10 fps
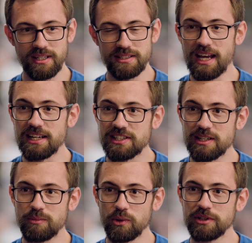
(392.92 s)

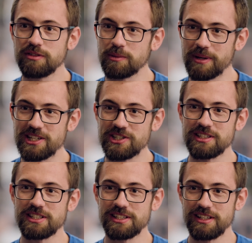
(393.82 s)
testing boulder for
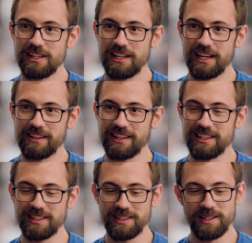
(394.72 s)
patience, I
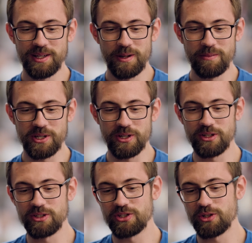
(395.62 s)
think,
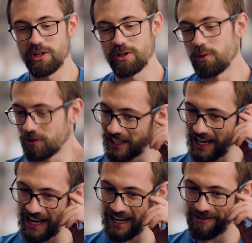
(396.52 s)
because you can only
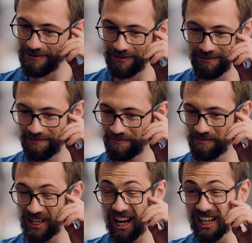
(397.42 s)
have
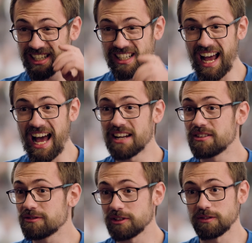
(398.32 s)
a
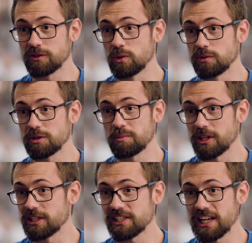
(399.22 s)
handful of goes
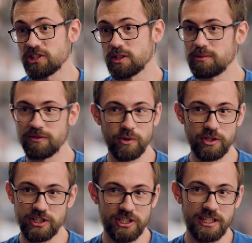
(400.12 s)
per session before
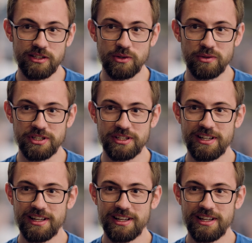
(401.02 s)
your skin goes,